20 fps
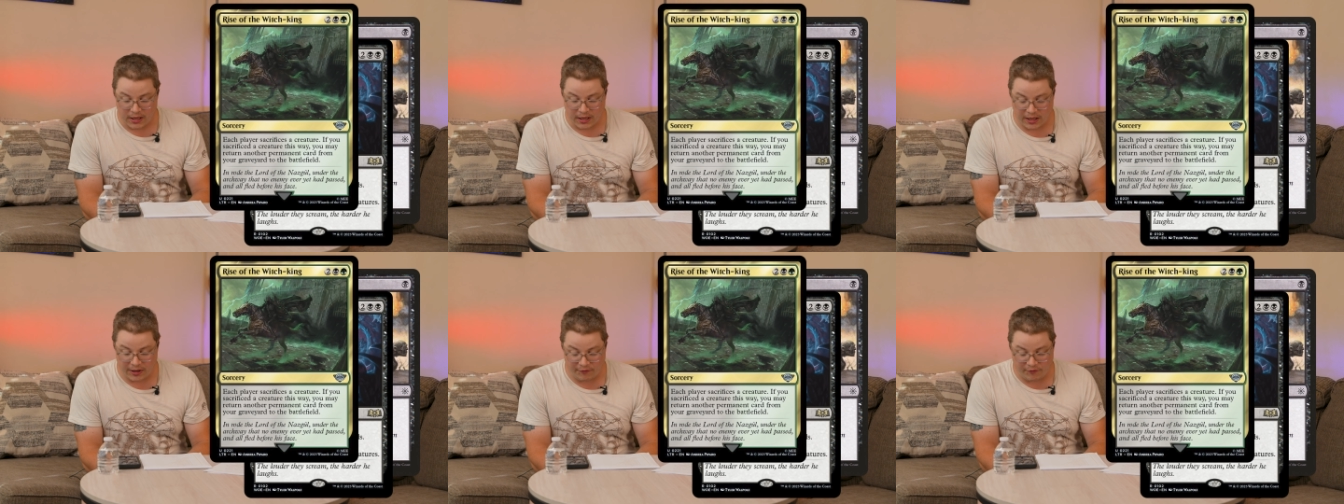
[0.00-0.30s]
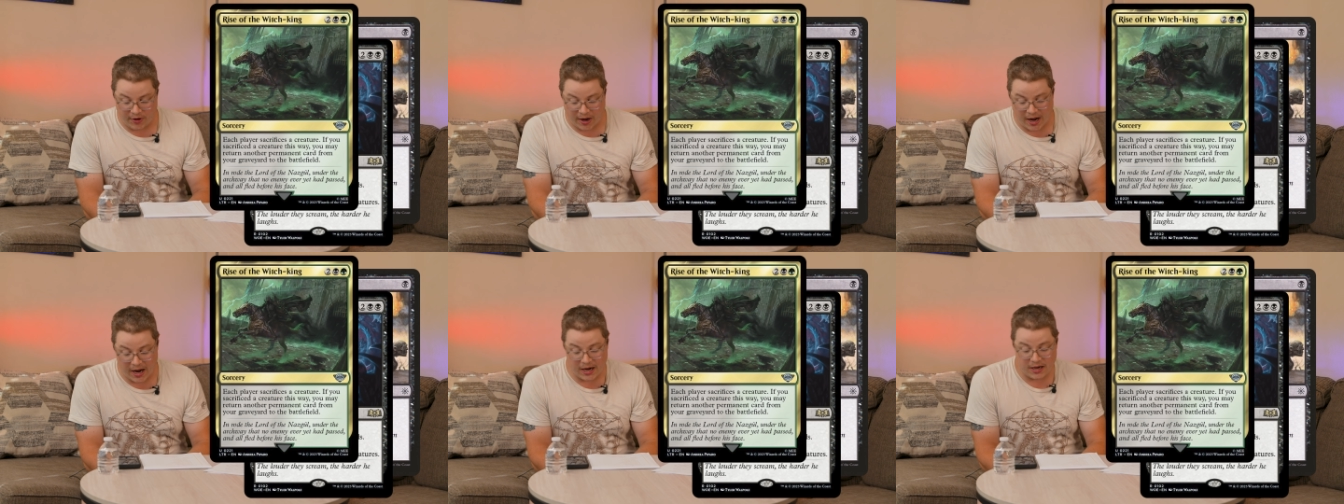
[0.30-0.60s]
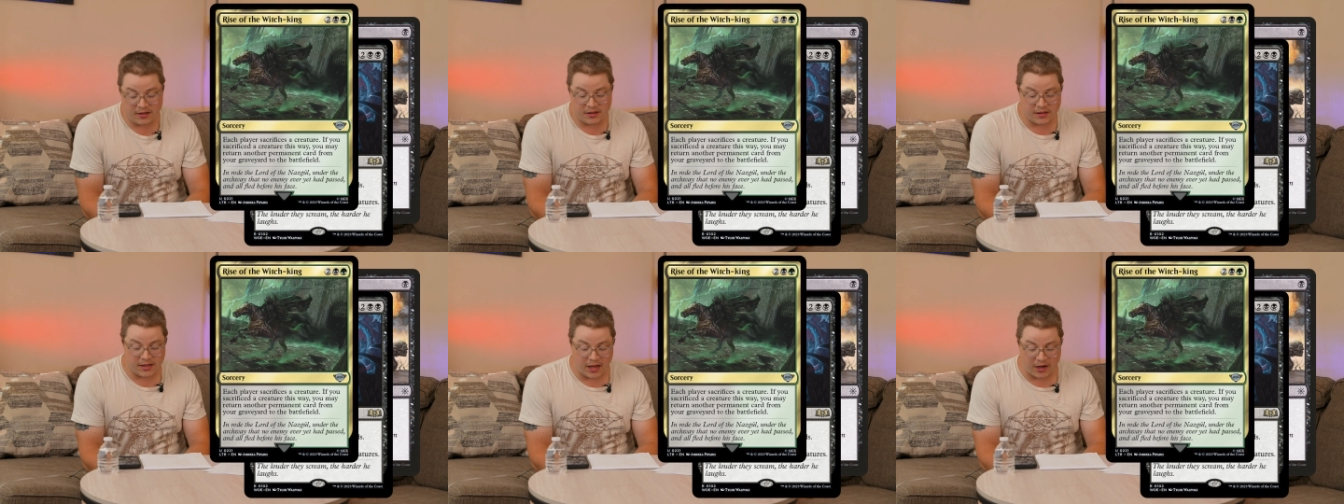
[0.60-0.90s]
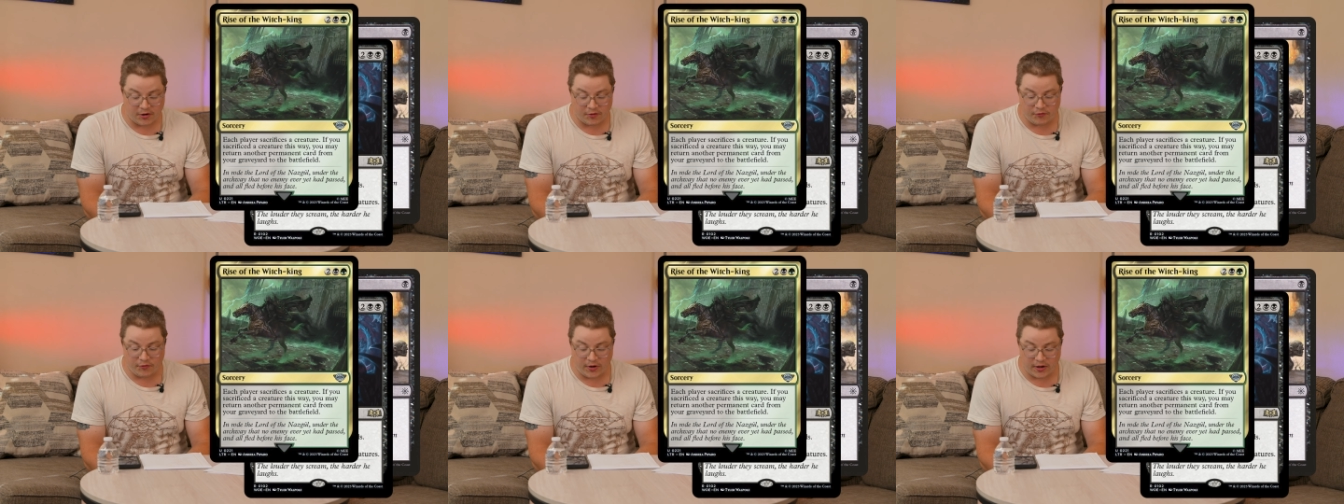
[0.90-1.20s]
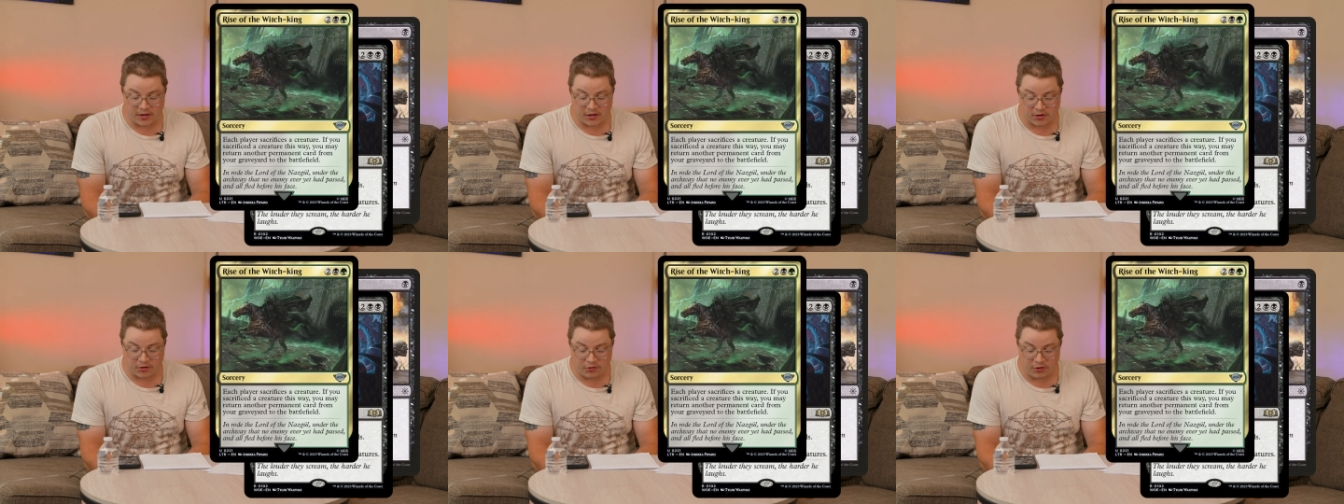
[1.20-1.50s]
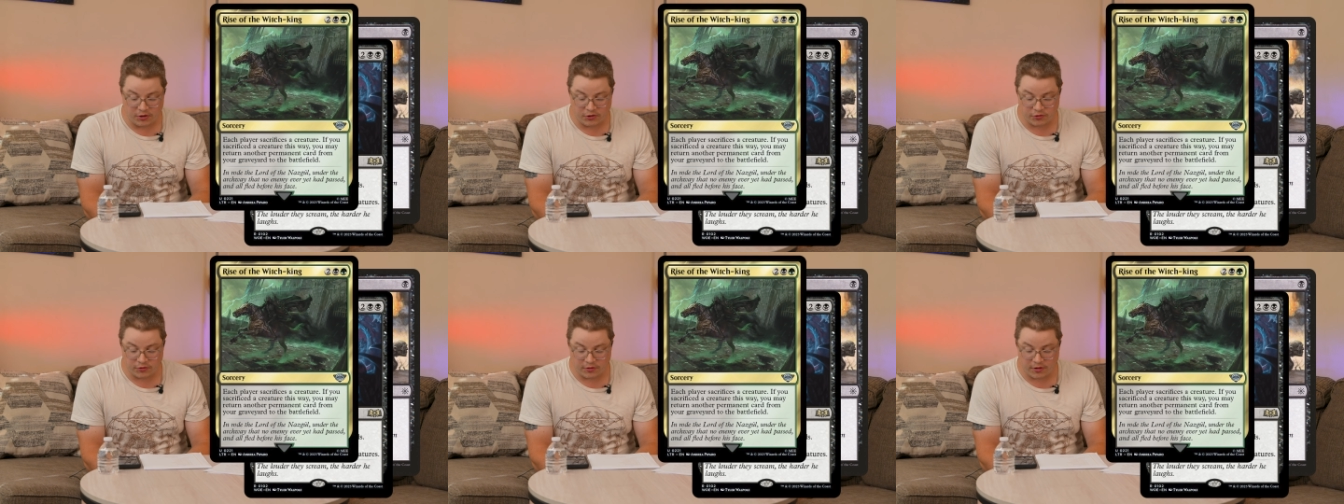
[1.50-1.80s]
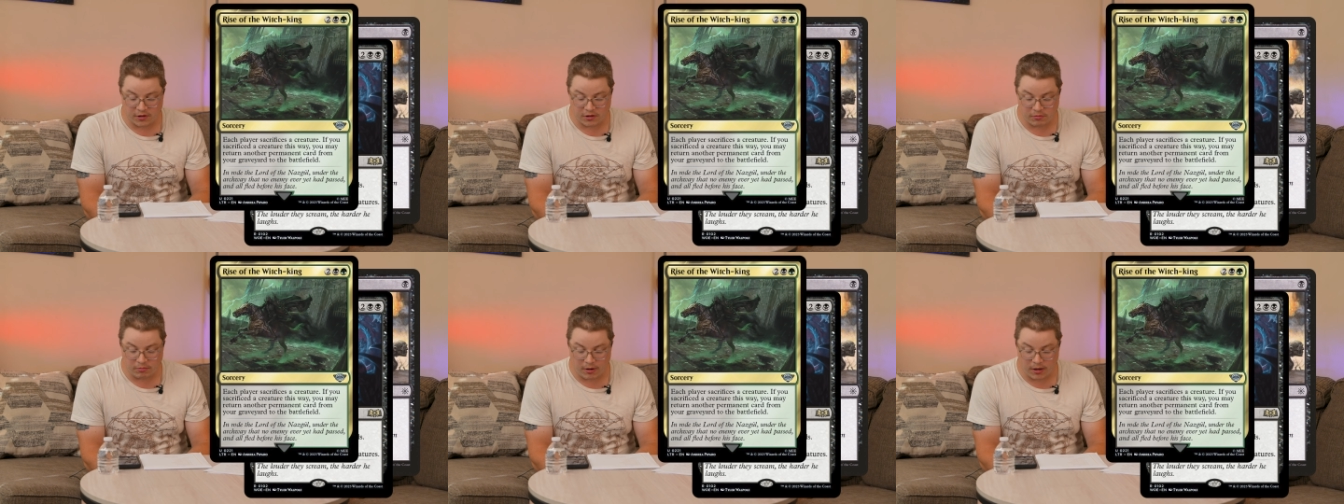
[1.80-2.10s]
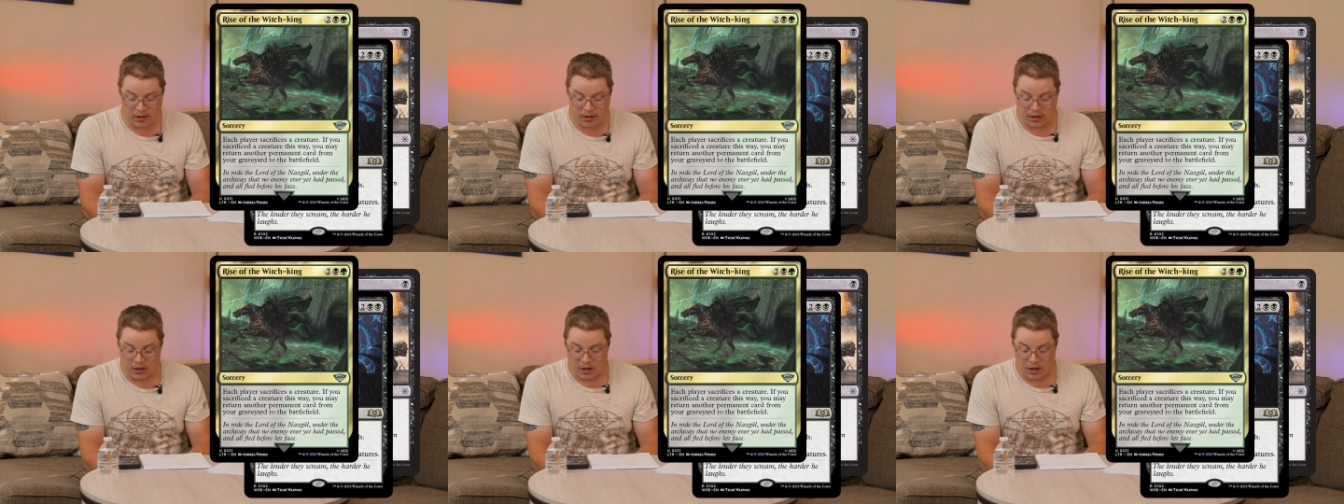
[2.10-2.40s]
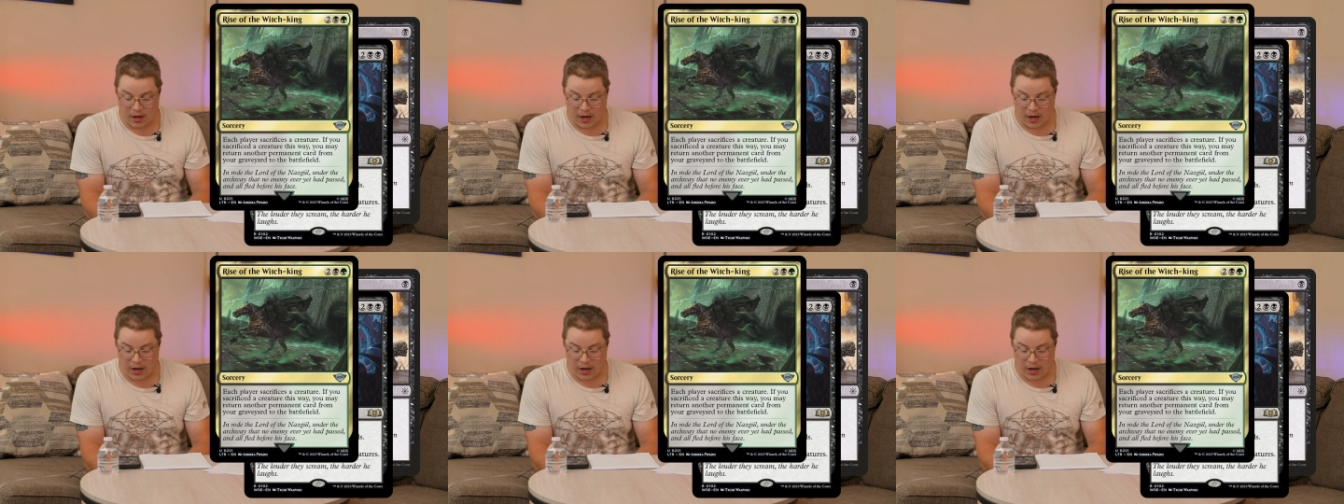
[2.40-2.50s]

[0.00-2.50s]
If I sacrifice a creature this way,